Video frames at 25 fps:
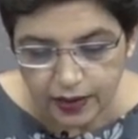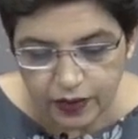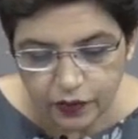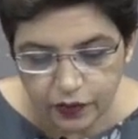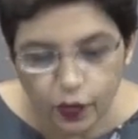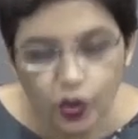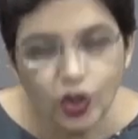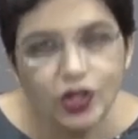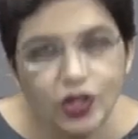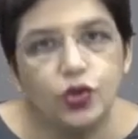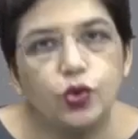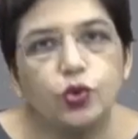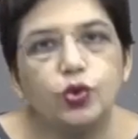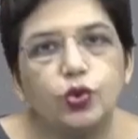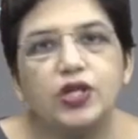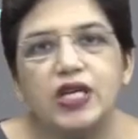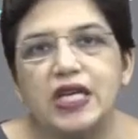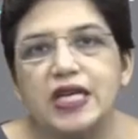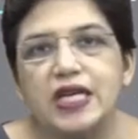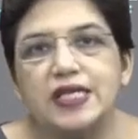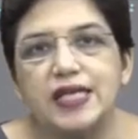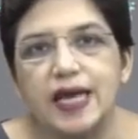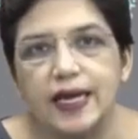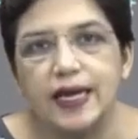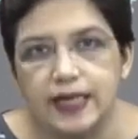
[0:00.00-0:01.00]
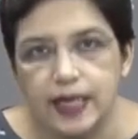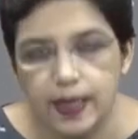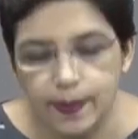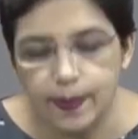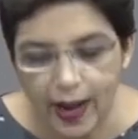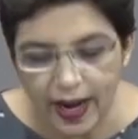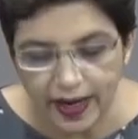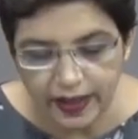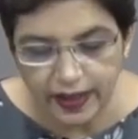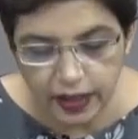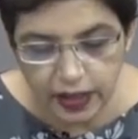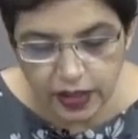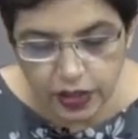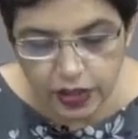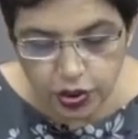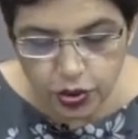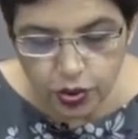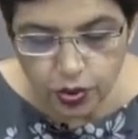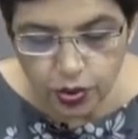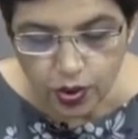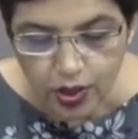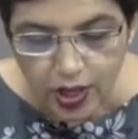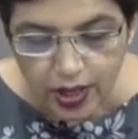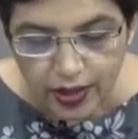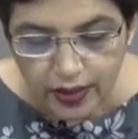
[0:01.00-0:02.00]
What do these antibiotics
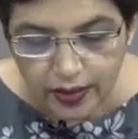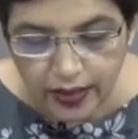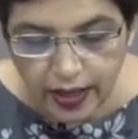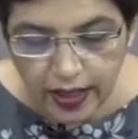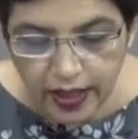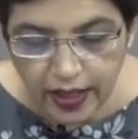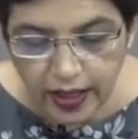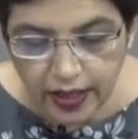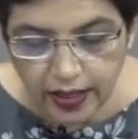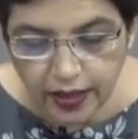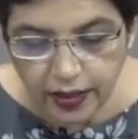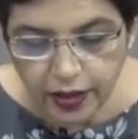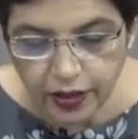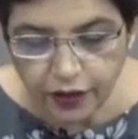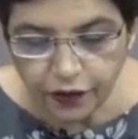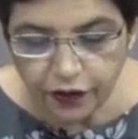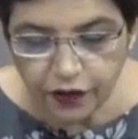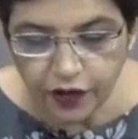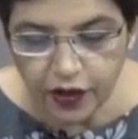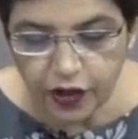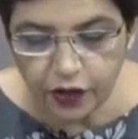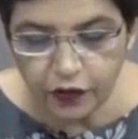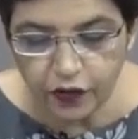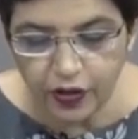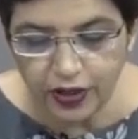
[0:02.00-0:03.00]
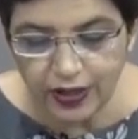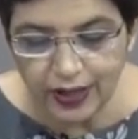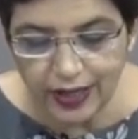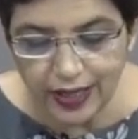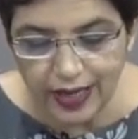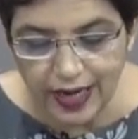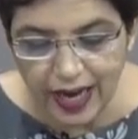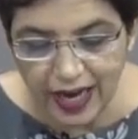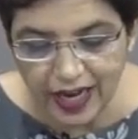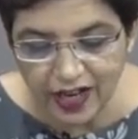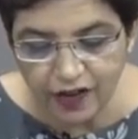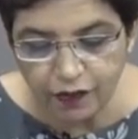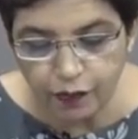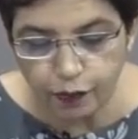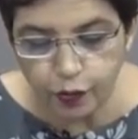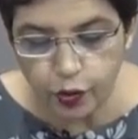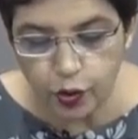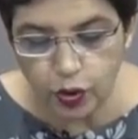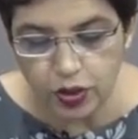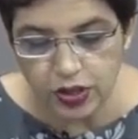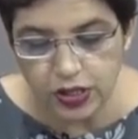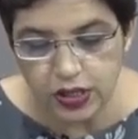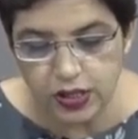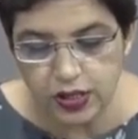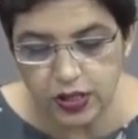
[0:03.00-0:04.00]
do? They interfere with the life
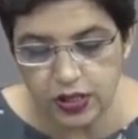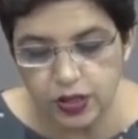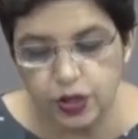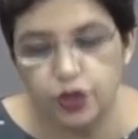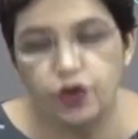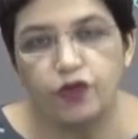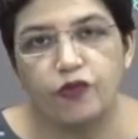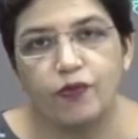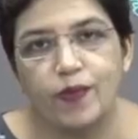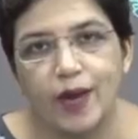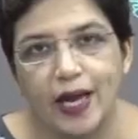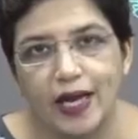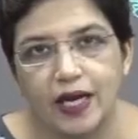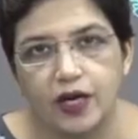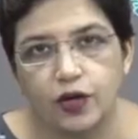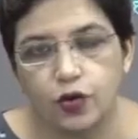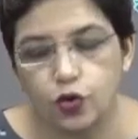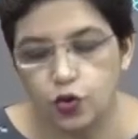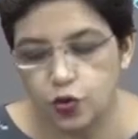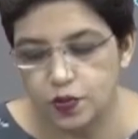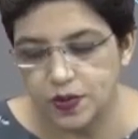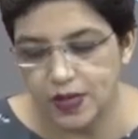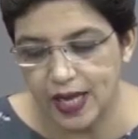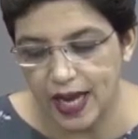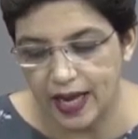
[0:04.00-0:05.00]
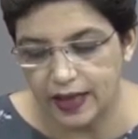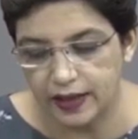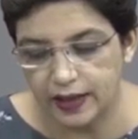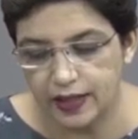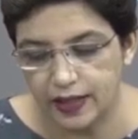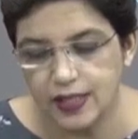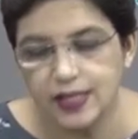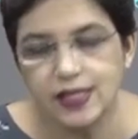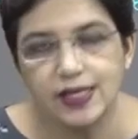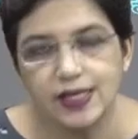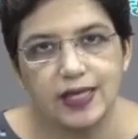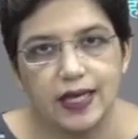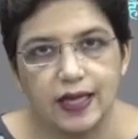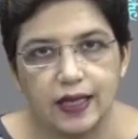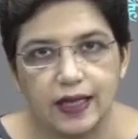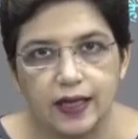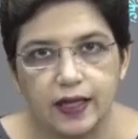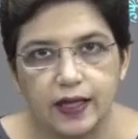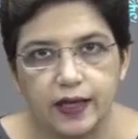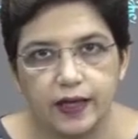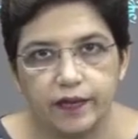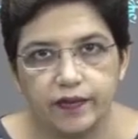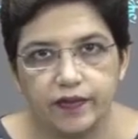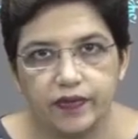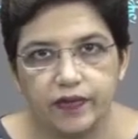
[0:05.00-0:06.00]
processes of microbes and thus kill
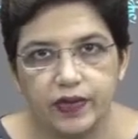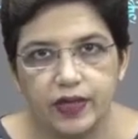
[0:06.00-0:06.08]
them.